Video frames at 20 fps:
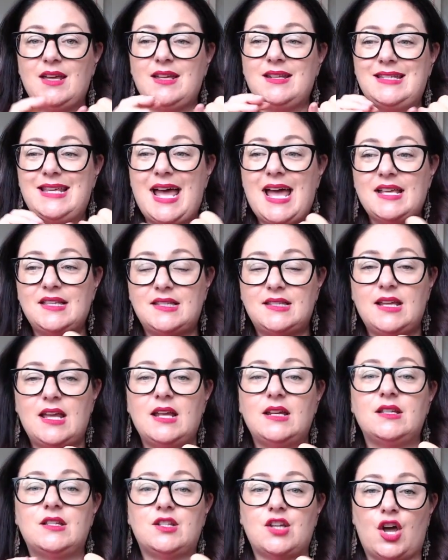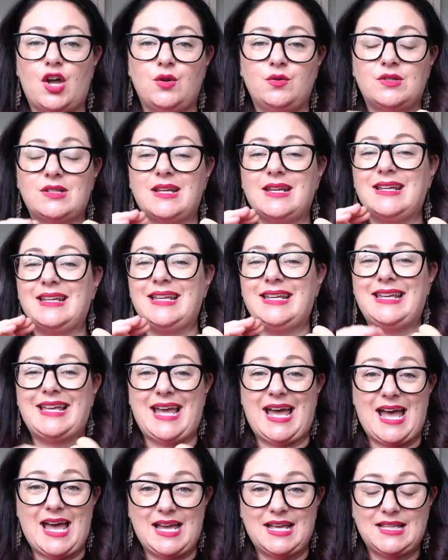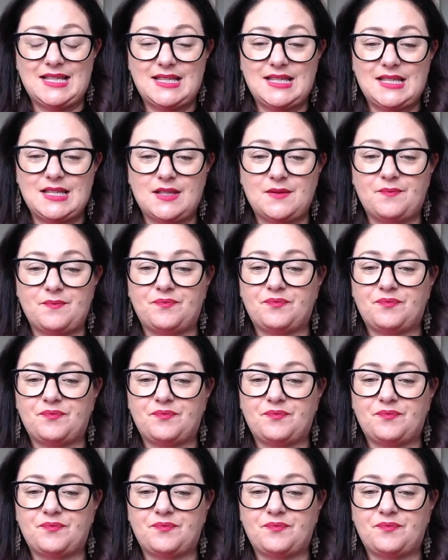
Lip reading: Test it, don't guess.